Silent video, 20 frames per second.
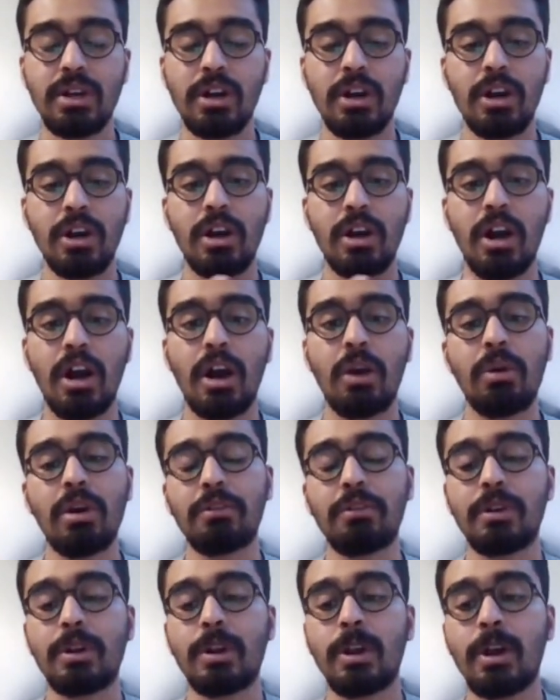Uh,
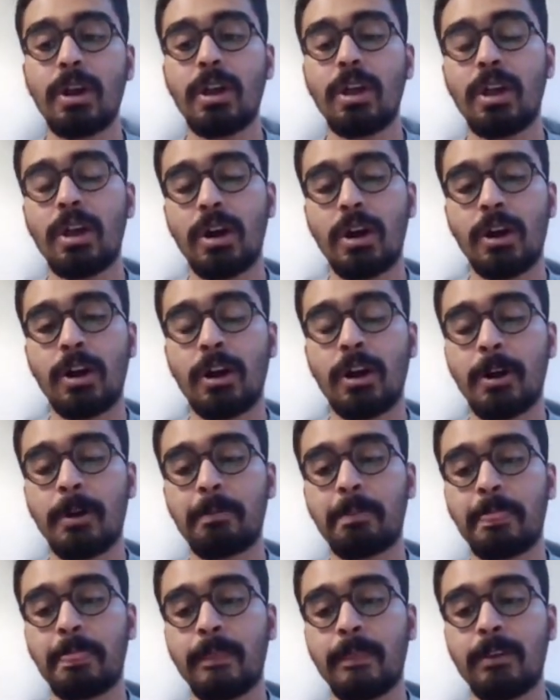however,
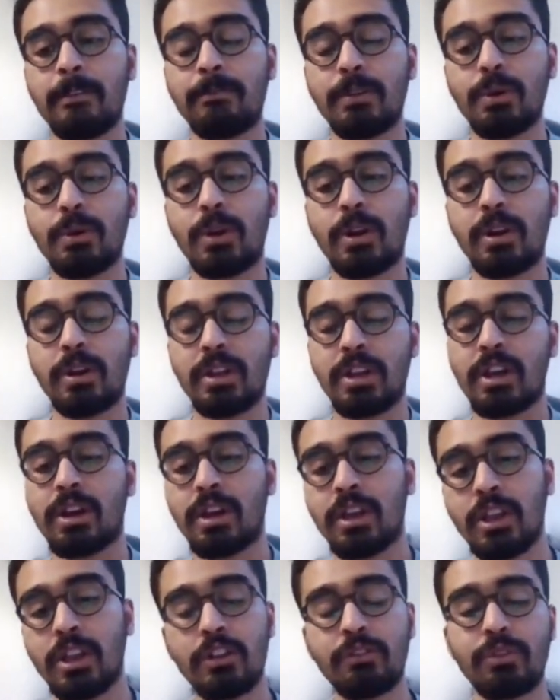um, if you are
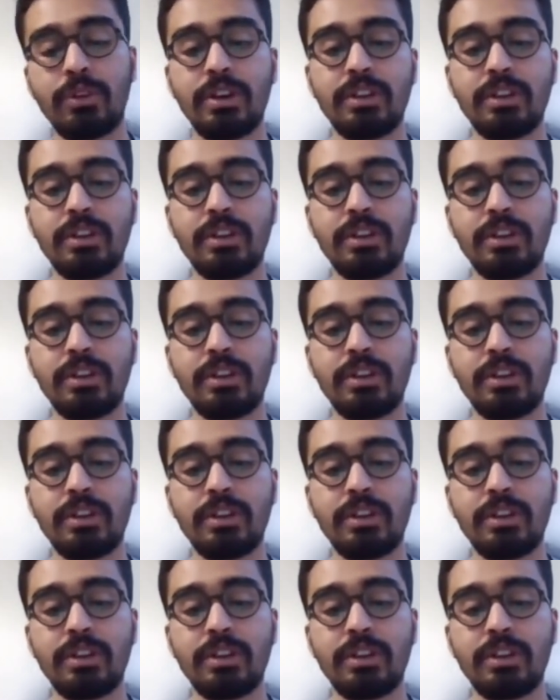here